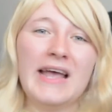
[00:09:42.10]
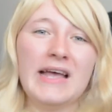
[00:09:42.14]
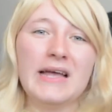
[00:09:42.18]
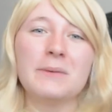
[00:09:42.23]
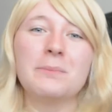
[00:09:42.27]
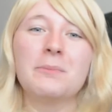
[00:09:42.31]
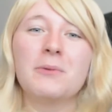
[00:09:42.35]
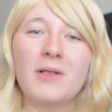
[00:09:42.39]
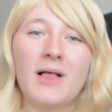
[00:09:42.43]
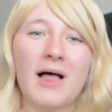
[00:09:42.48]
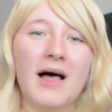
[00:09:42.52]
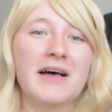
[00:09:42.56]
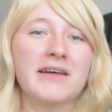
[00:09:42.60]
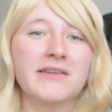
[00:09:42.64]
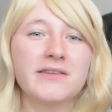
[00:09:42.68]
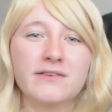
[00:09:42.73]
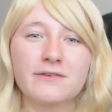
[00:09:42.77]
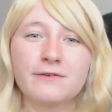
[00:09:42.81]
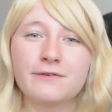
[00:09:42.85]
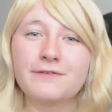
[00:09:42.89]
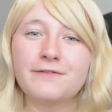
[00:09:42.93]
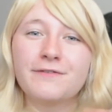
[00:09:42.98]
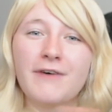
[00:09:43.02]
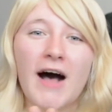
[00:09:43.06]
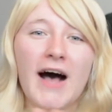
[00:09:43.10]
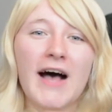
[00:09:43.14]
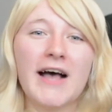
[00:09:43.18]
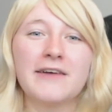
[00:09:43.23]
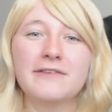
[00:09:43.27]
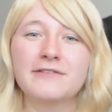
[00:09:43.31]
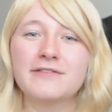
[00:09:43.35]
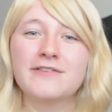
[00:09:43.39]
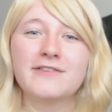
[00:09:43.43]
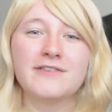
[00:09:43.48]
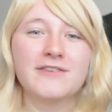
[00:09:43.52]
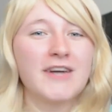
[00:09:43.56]
A+,
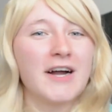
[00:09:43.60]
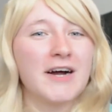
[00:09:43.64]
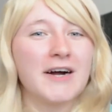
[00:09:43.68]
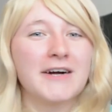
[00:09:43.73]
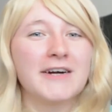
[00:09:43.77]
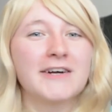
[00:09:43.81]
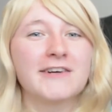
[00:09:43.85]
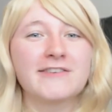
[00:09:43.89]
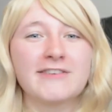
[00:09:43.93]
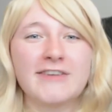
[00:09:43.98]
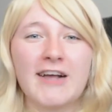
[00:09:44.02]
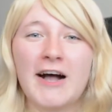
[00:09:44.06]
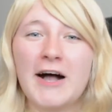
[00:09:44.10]
5 stars,